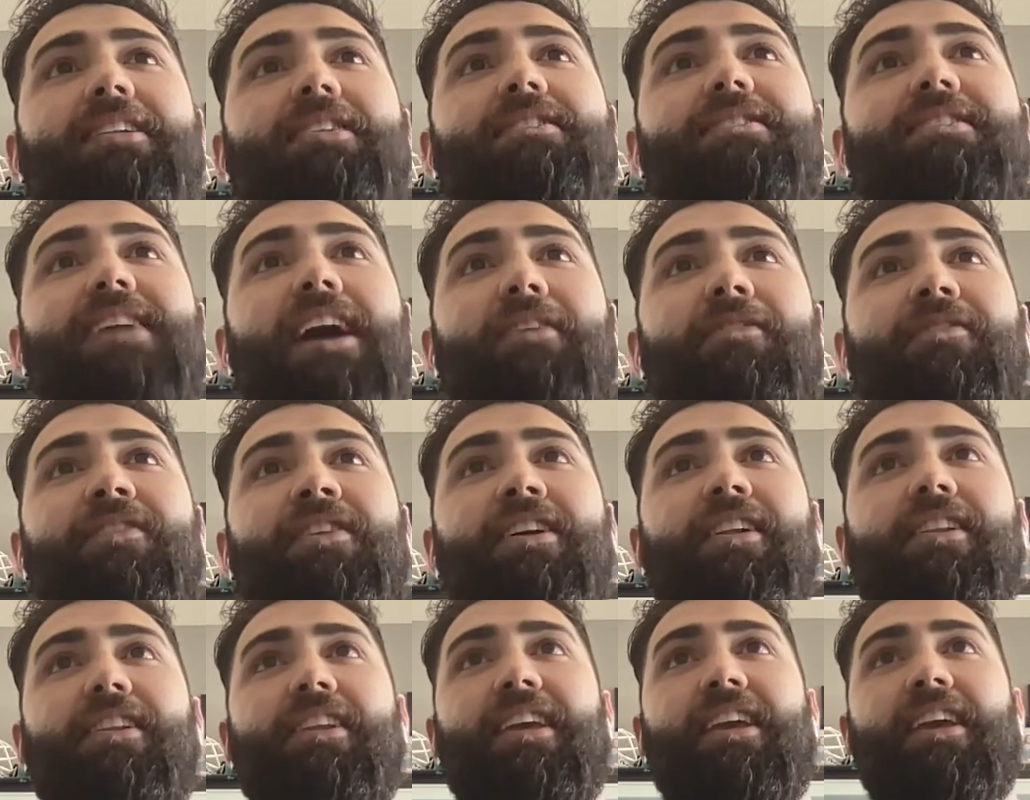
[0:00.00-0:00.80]

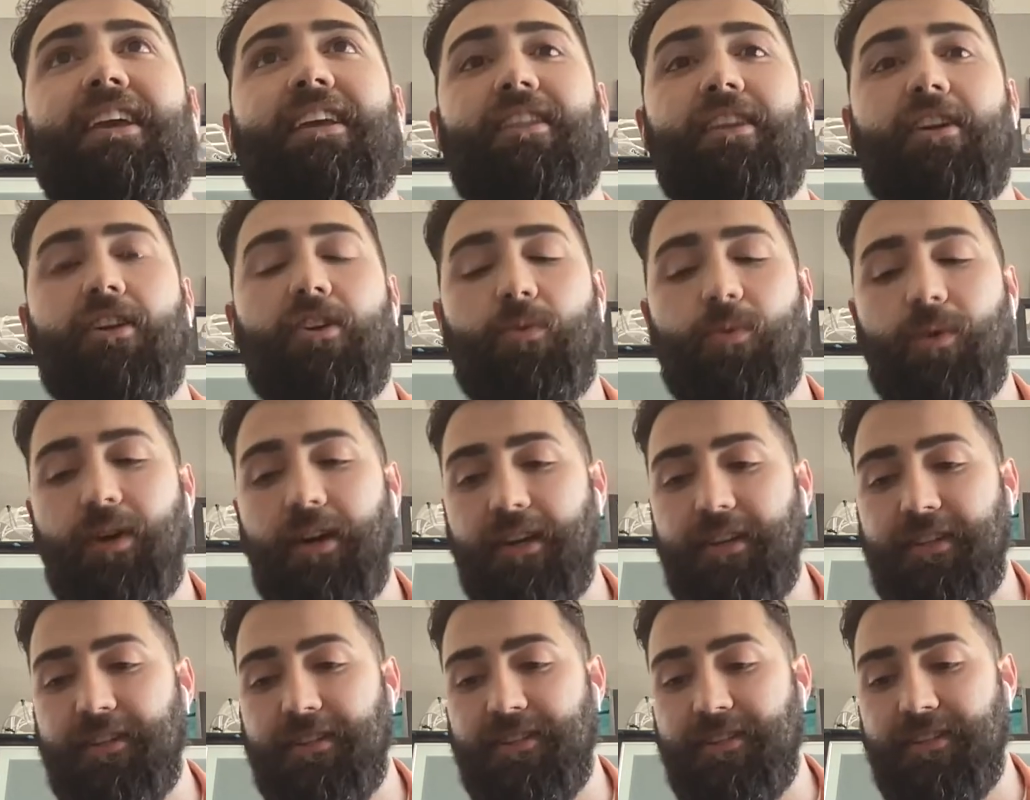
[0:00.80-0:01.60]
definitely there
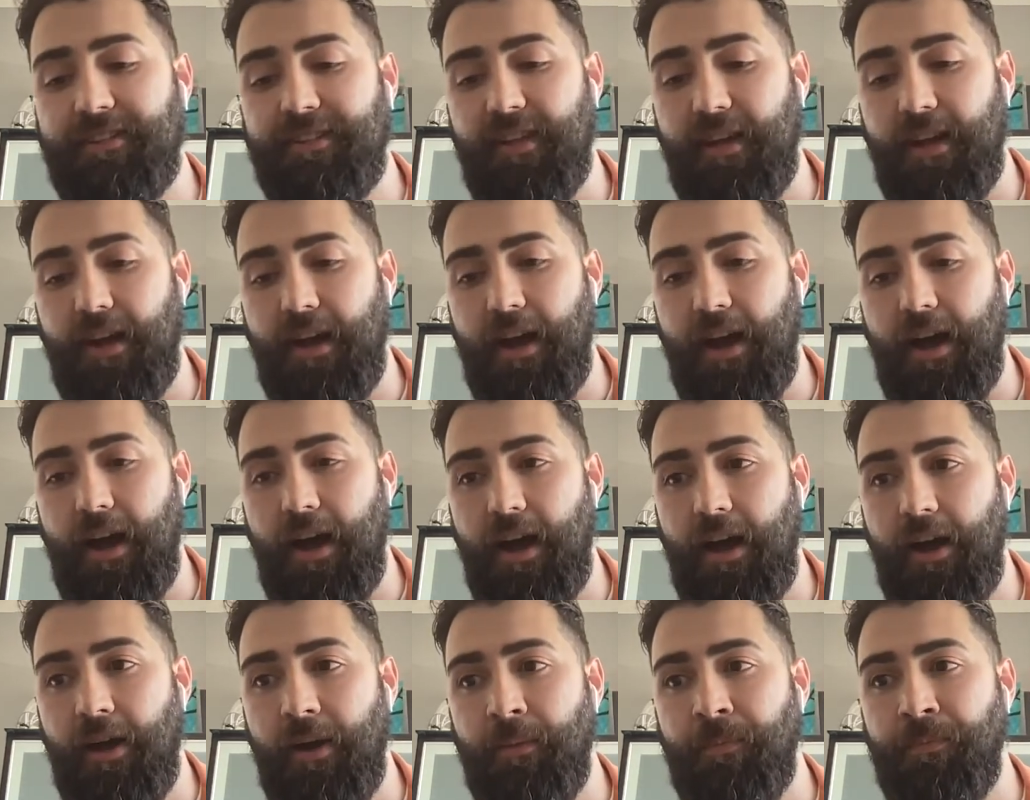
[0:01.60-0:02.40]
was
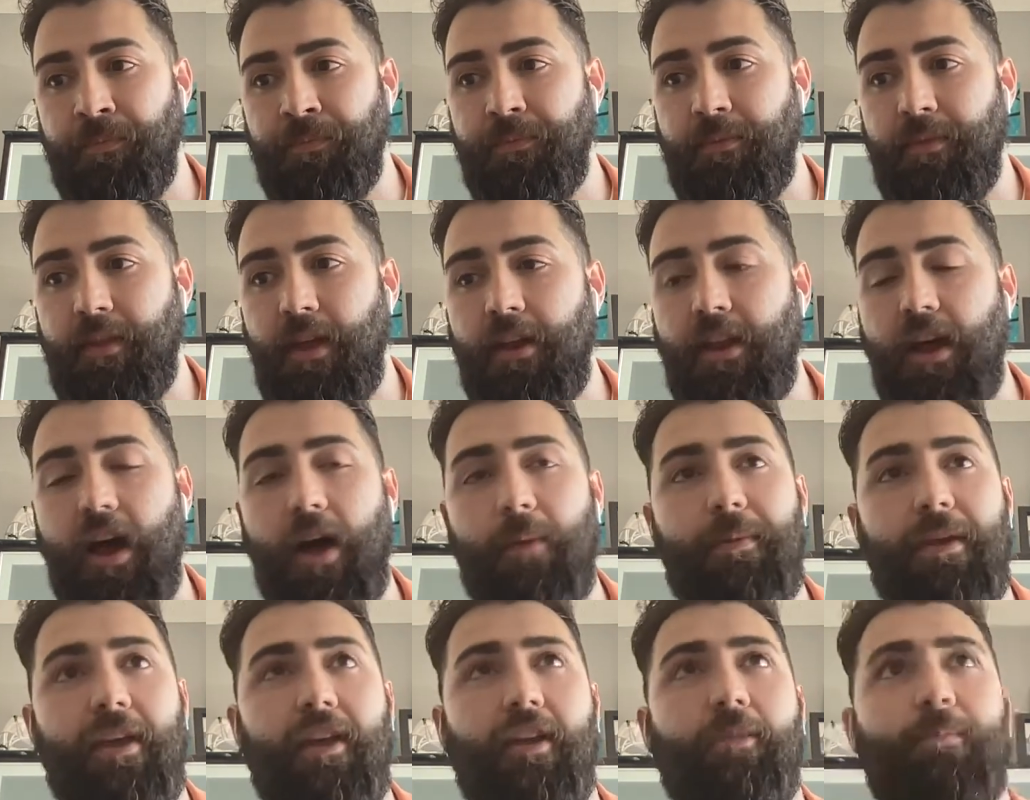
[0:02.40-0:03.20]
an
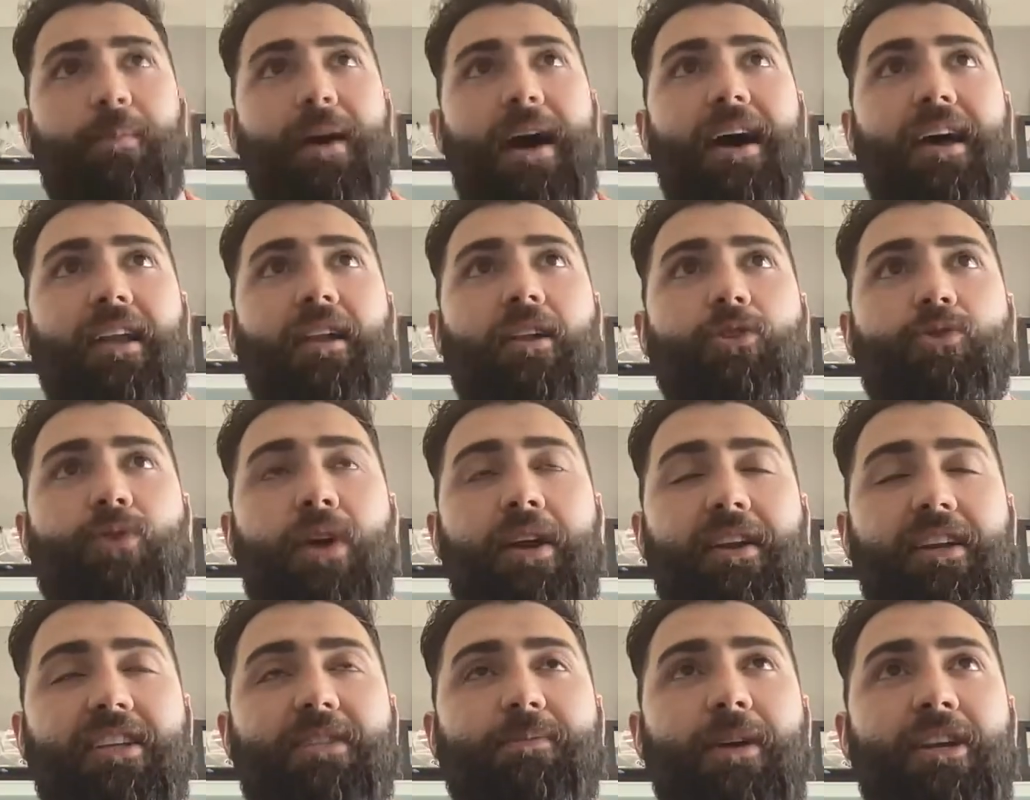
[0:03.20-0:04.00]
uphill battle
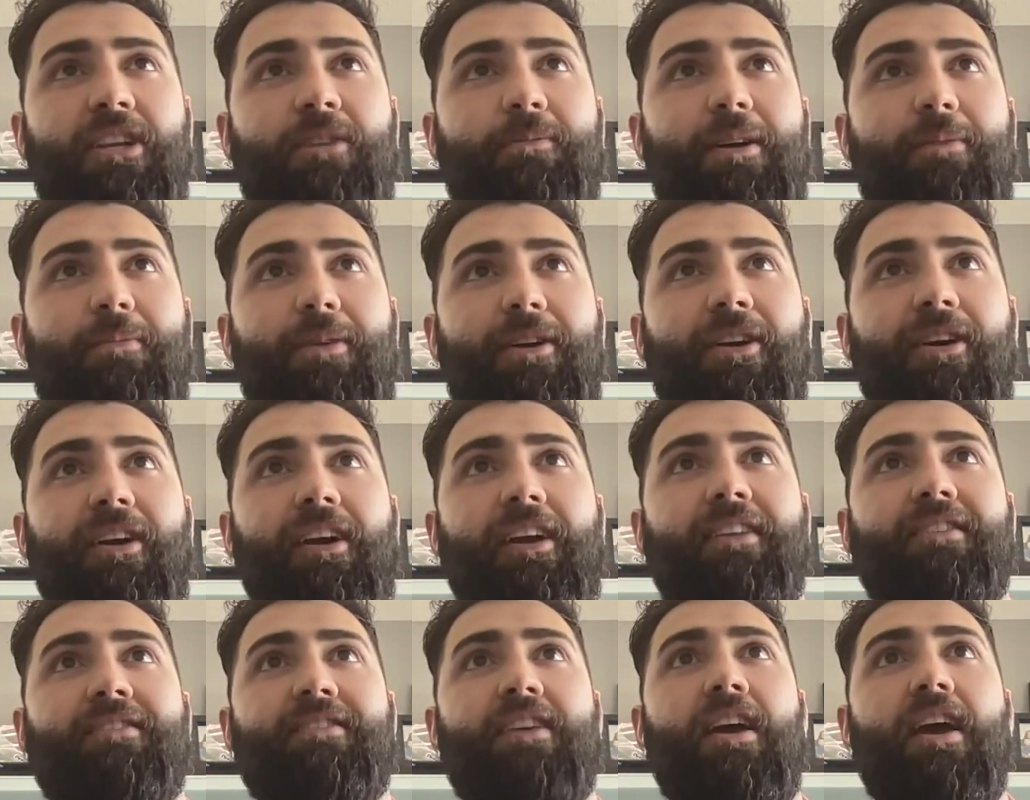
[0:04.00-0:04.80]
trying to explain to my
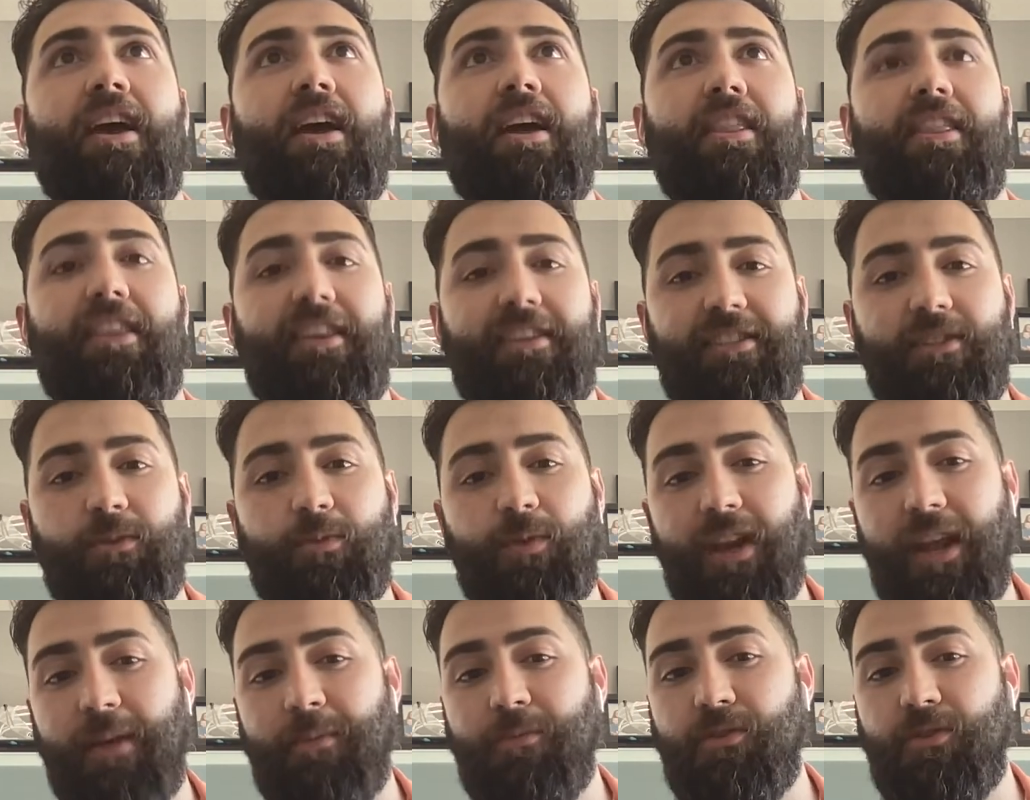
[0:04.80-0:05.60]
parents, this is
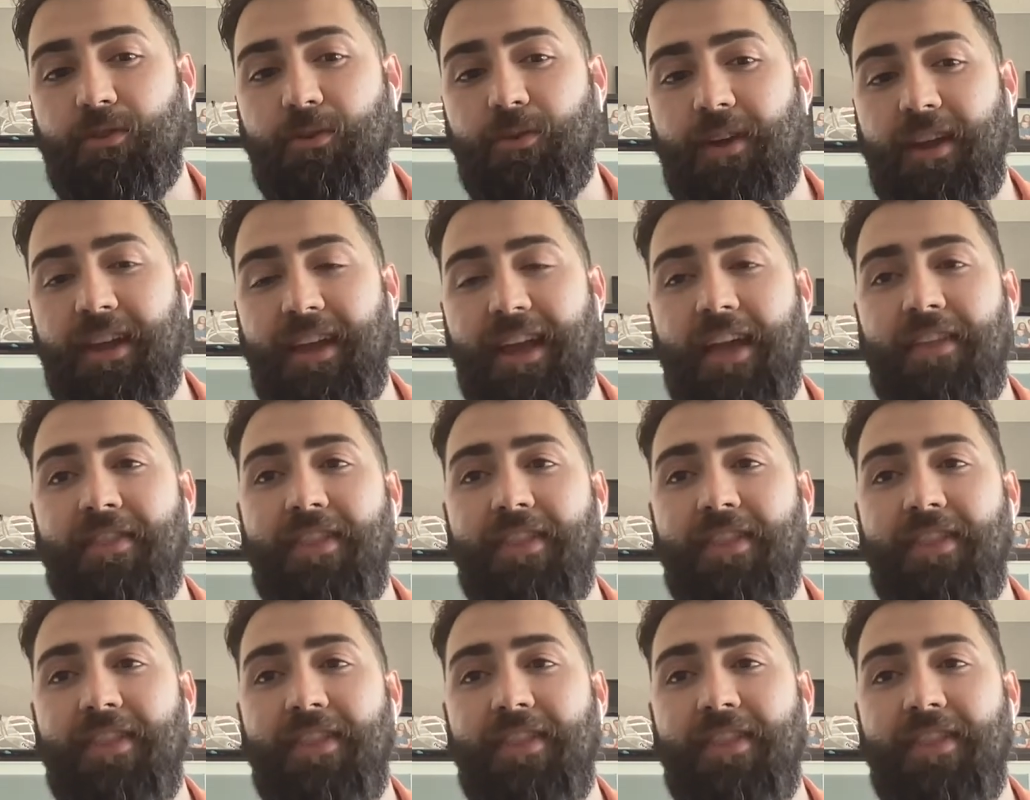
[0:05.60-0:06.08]
what I'm doing.